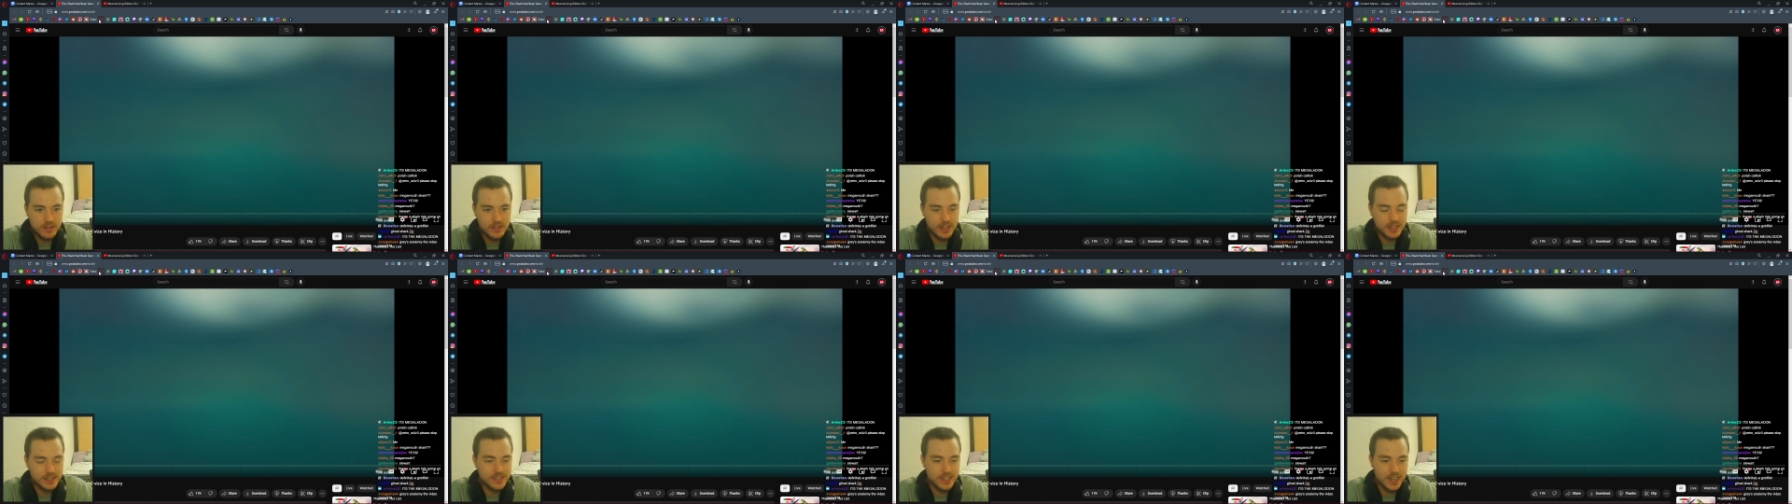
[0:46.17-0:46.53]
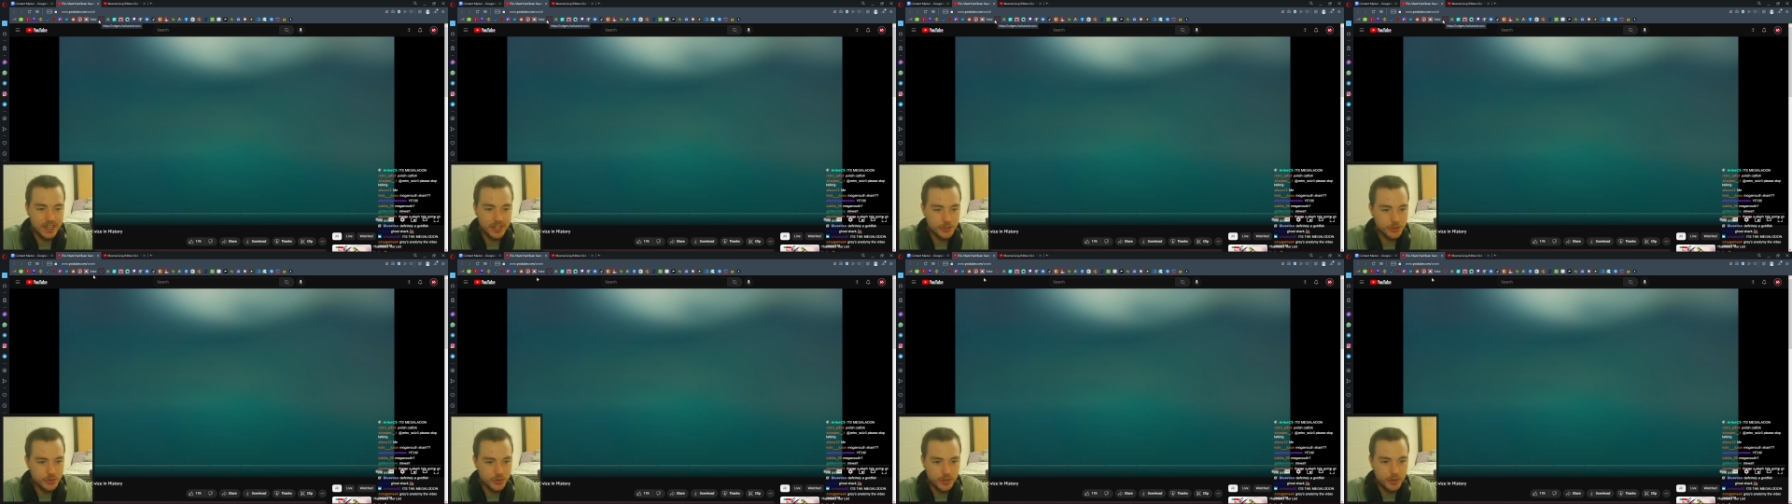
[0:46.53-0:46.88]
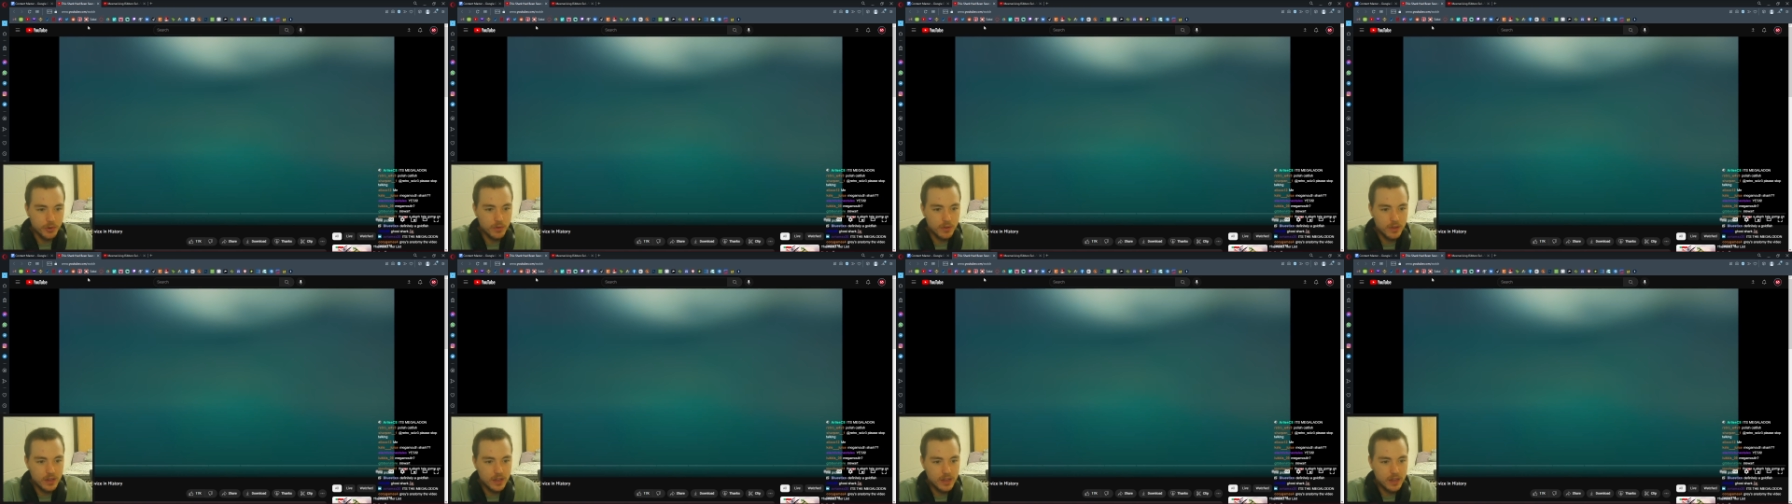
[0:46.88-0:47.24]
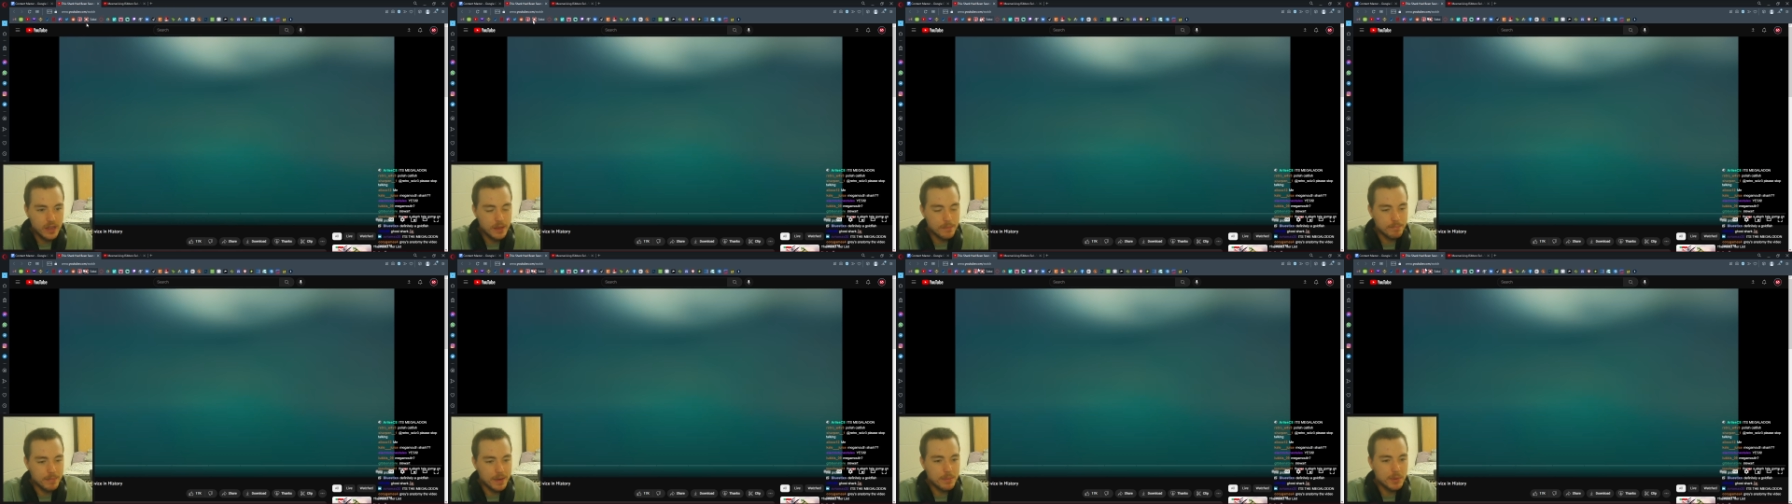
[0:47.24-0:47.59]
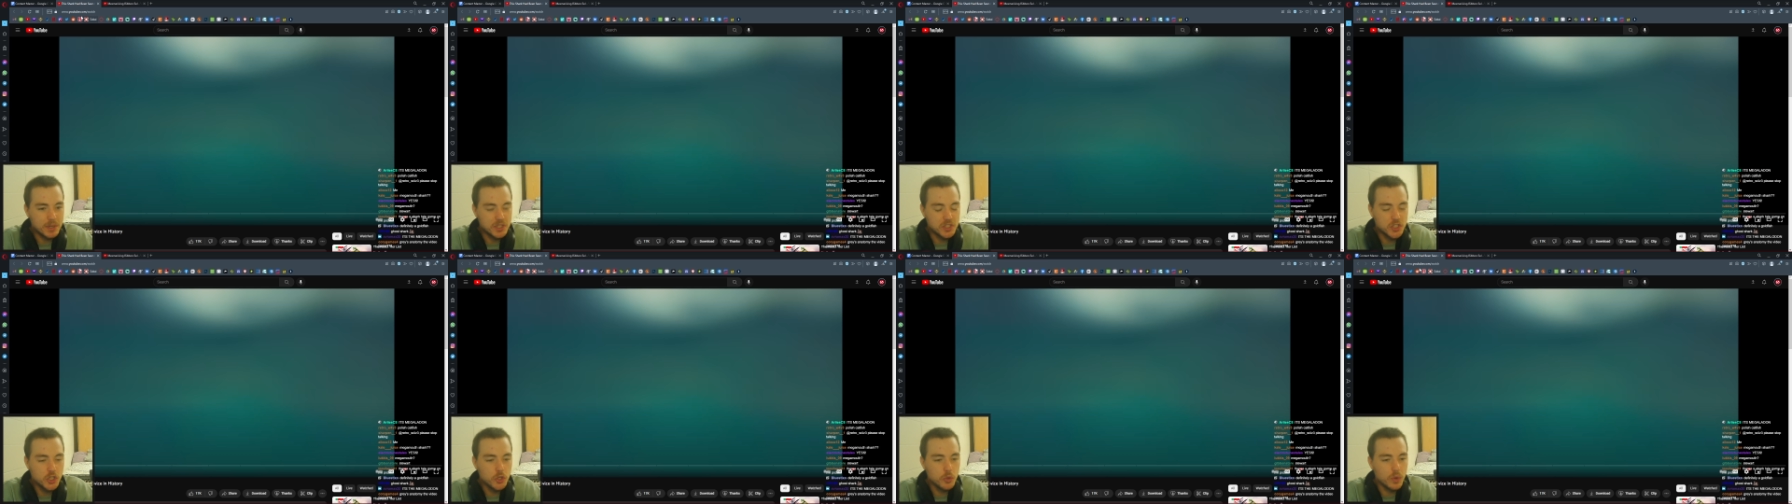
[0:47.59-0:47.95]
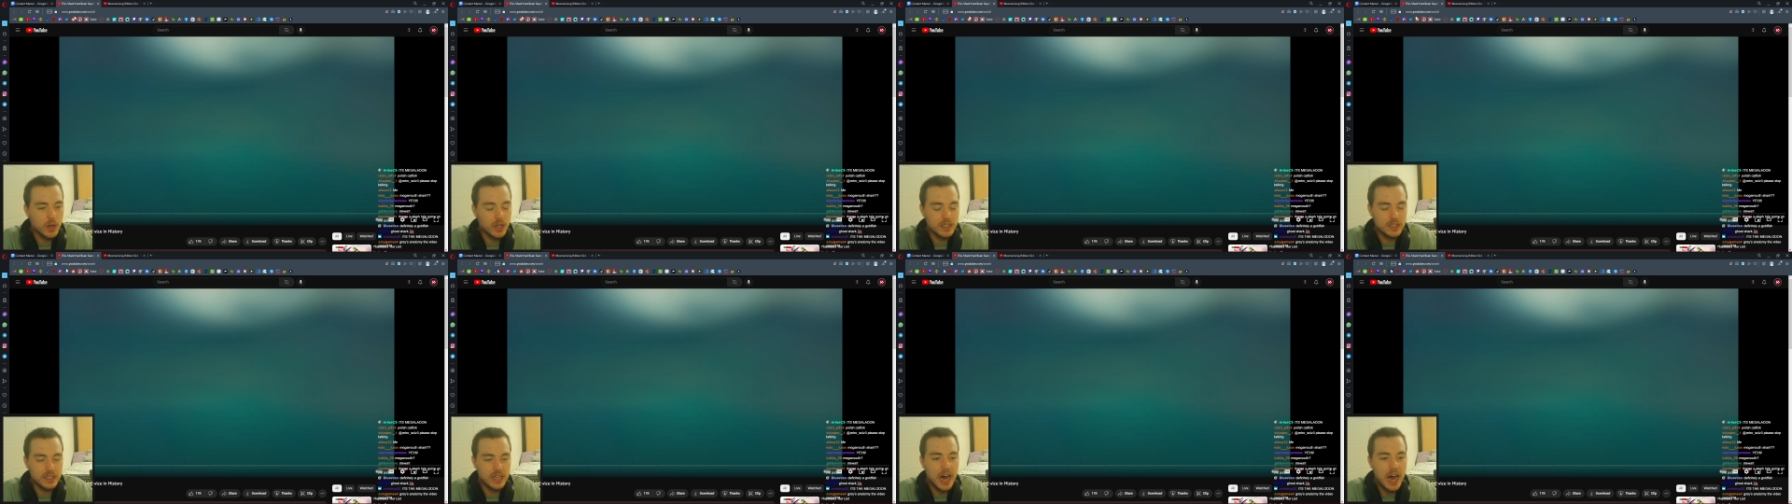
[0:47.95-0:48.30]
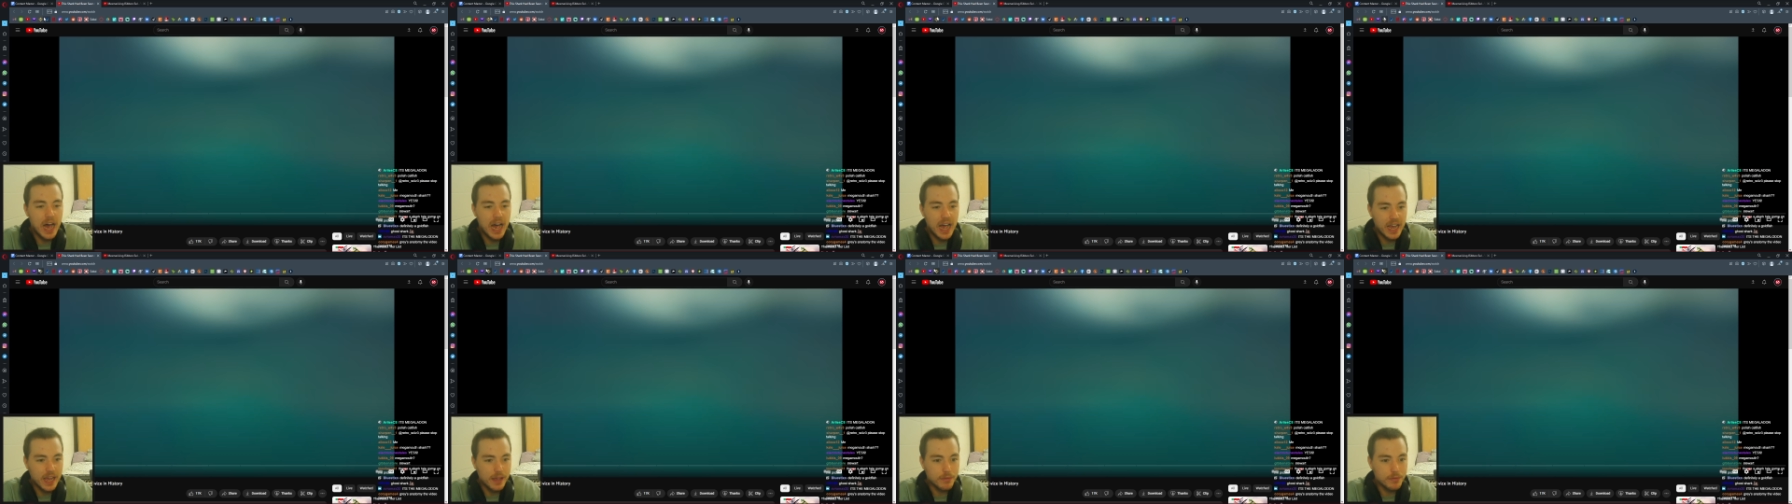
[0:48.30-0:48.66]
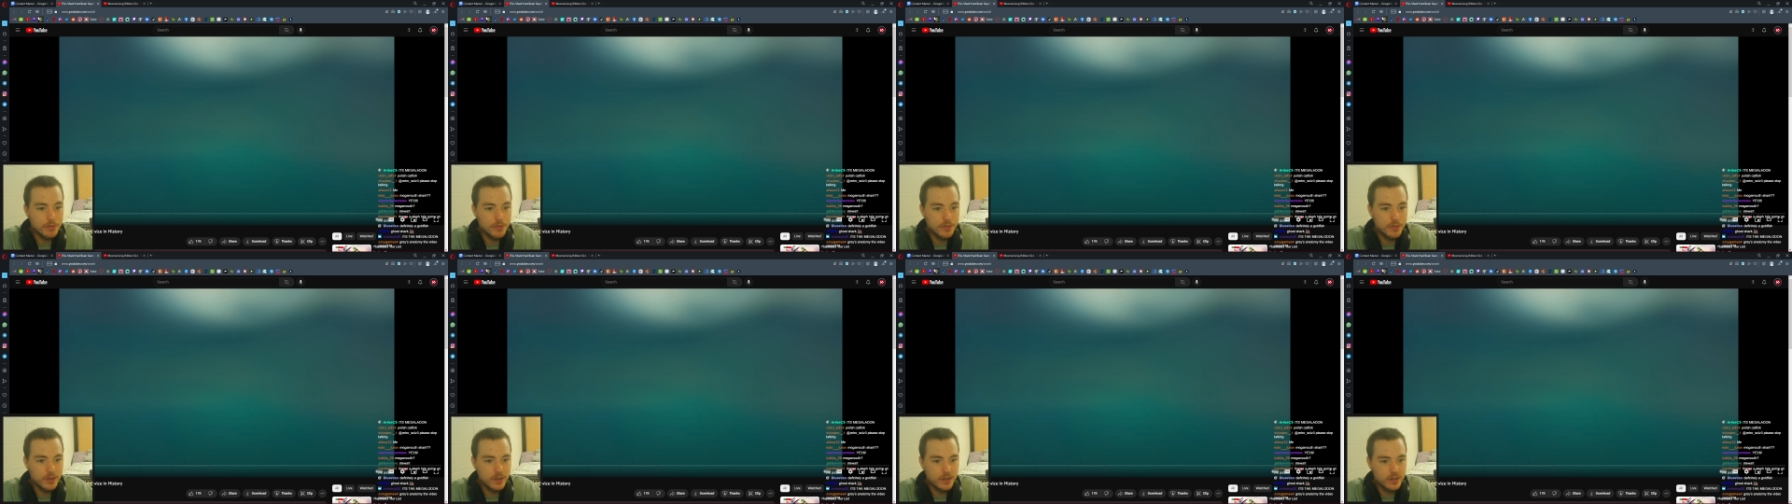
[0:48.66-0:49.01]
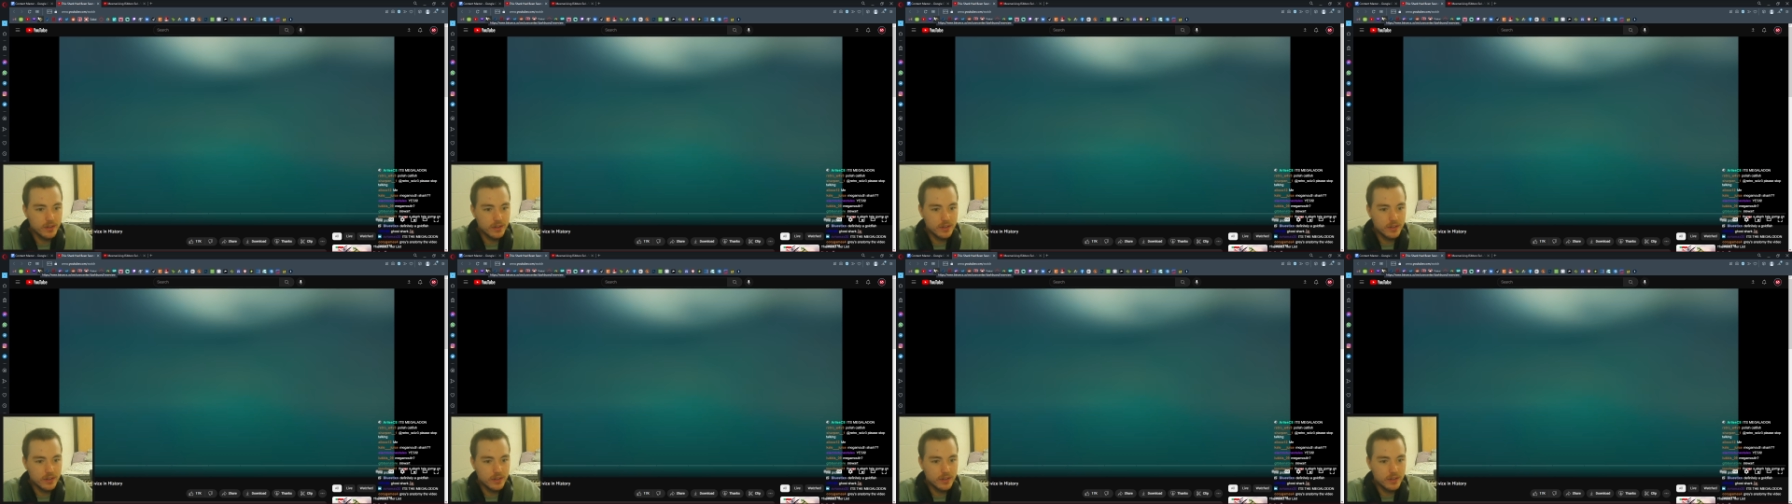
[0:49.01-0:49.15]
That's not true. Maybe two alive,